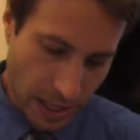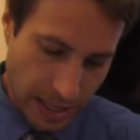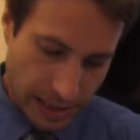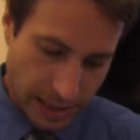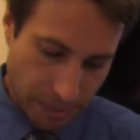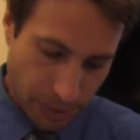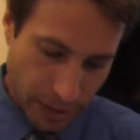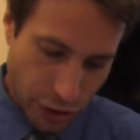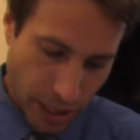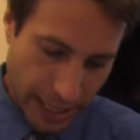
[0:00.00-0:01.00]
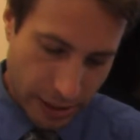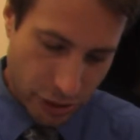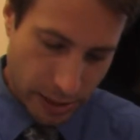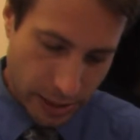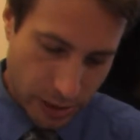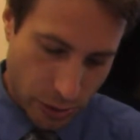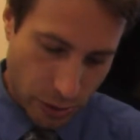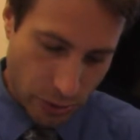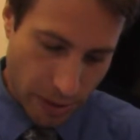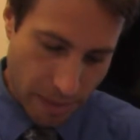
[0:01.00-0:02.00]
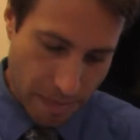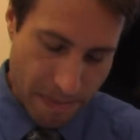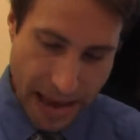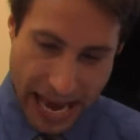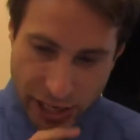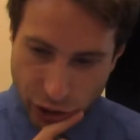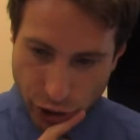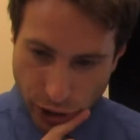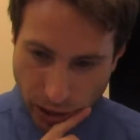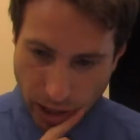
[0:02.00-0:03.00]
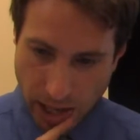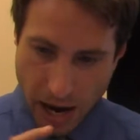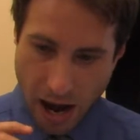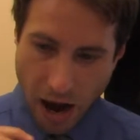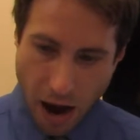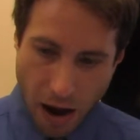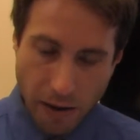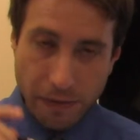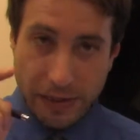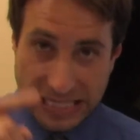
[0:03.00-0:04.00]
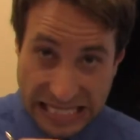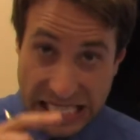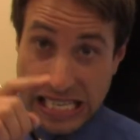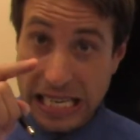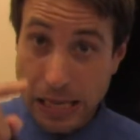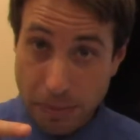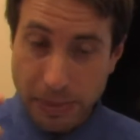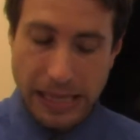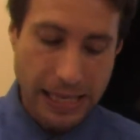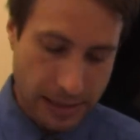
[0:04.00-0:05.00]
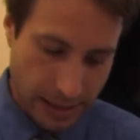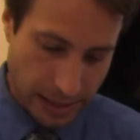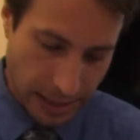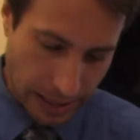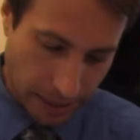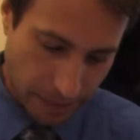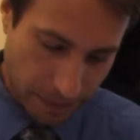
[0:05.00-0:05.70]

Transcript: Simply change this to the measure of DBC.